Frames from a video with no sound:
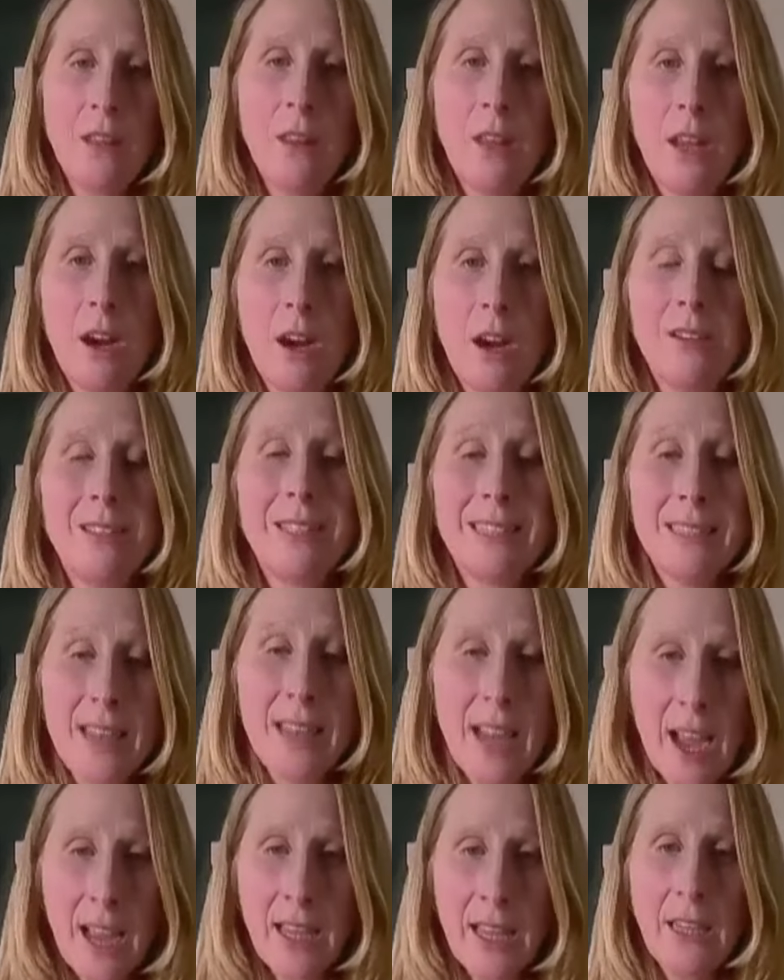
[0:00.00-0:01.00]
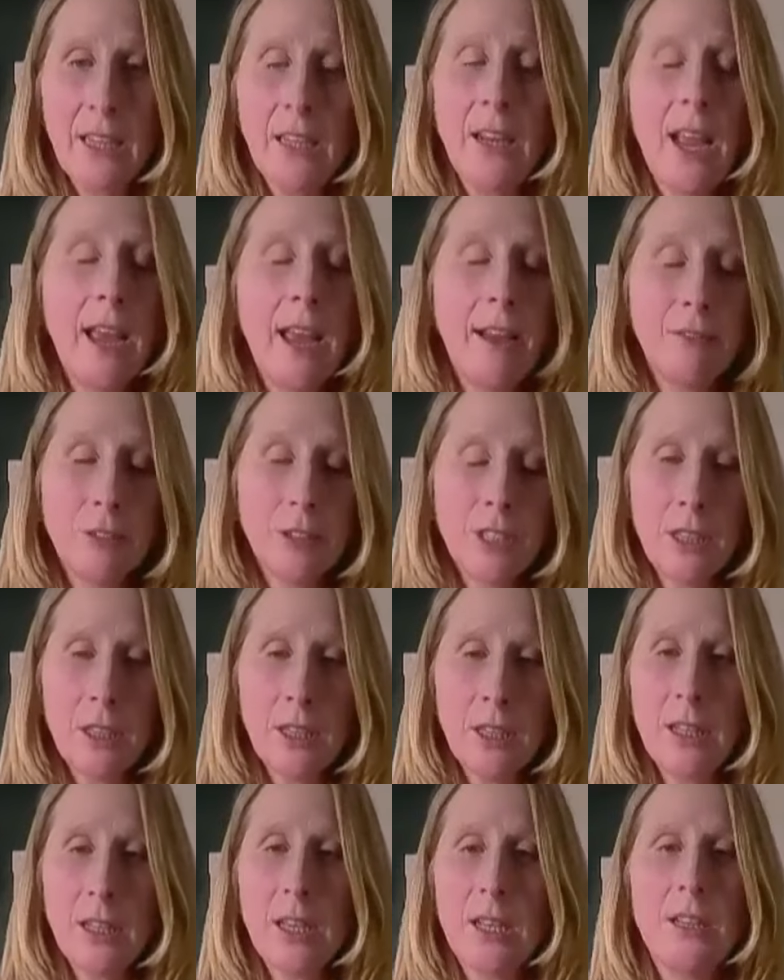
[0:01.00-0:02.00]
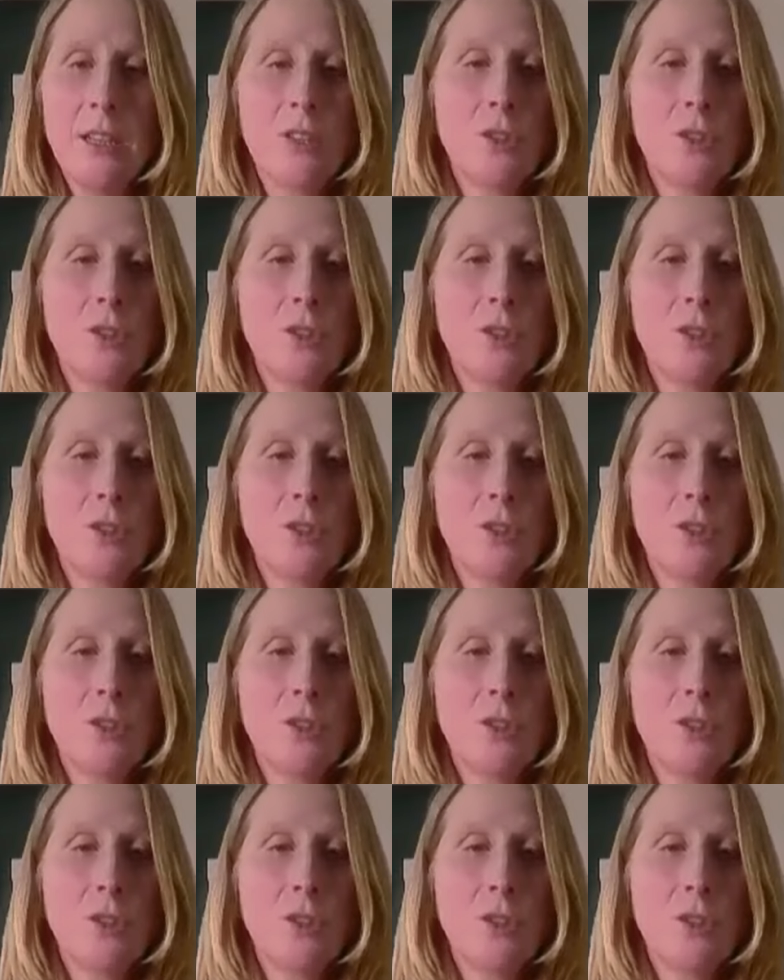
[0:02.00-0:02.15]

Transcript: they are denied everything that